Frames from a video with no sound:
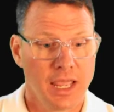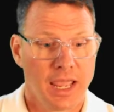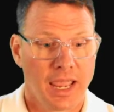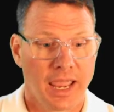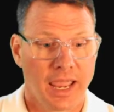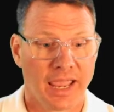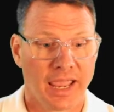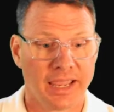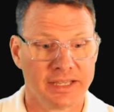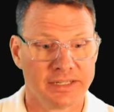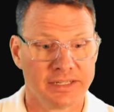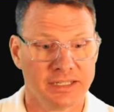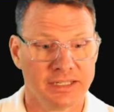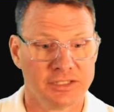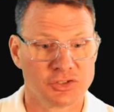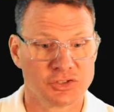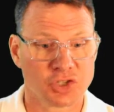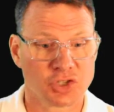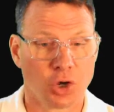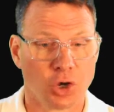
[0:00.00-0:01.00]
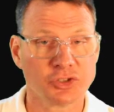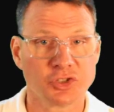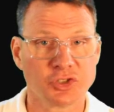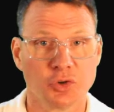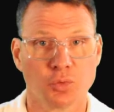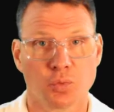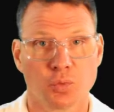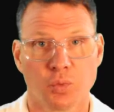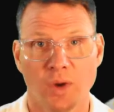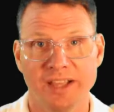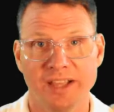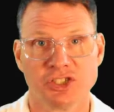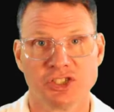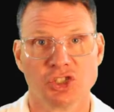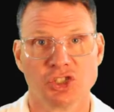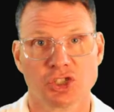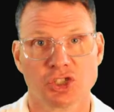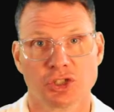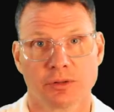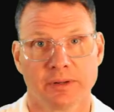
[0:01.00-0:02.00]
And it is also
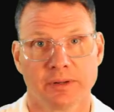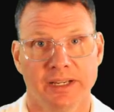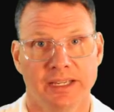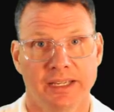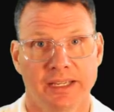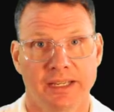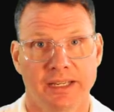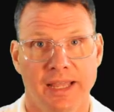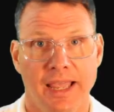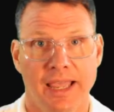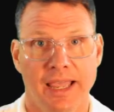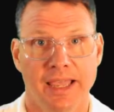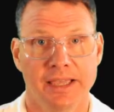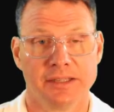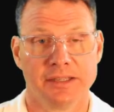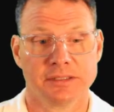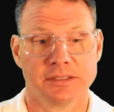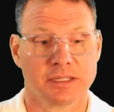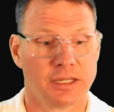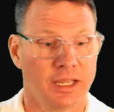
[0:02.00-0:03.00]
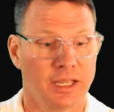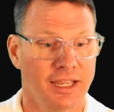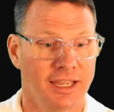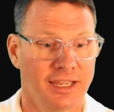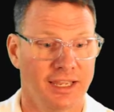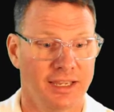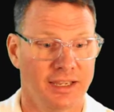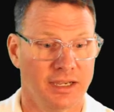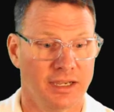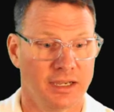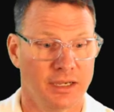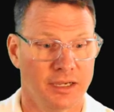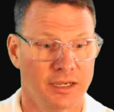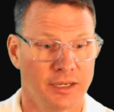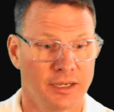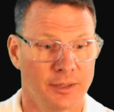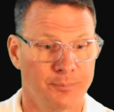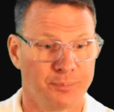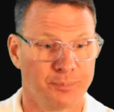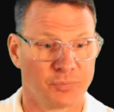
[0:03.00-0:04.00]
registering it as a
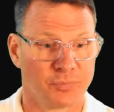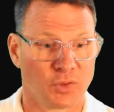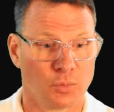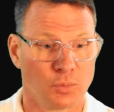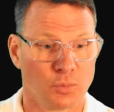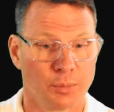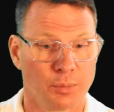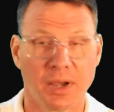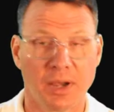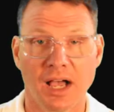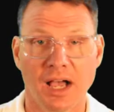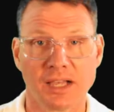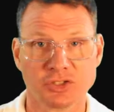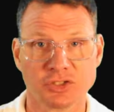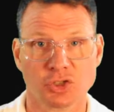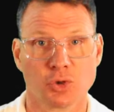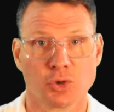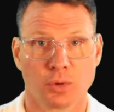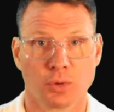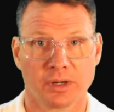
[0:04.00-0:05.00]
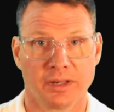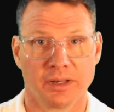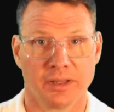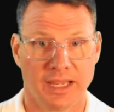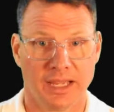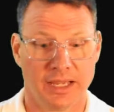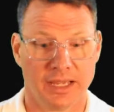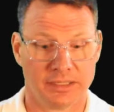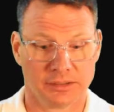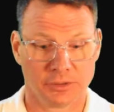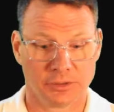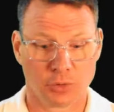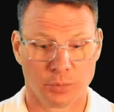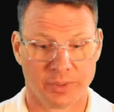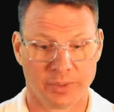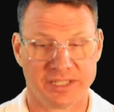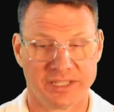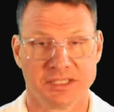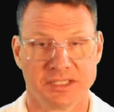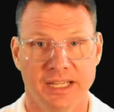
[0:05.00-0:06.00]
um, repository that
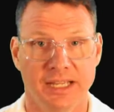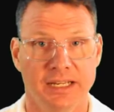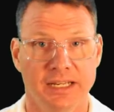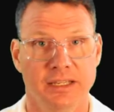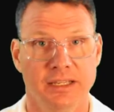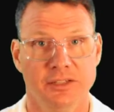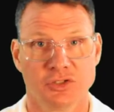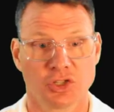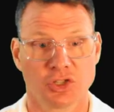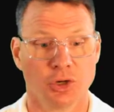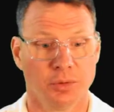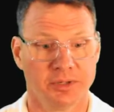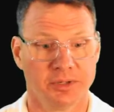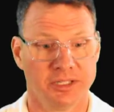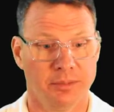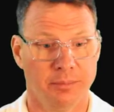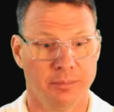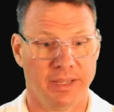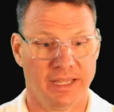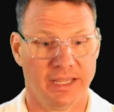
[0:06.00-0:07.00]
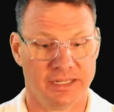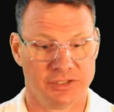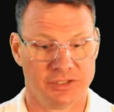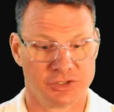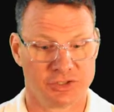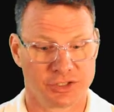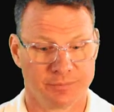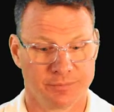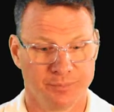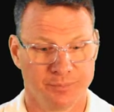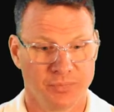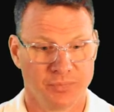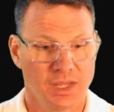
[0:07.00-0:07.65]
Liquibase data is going to manage.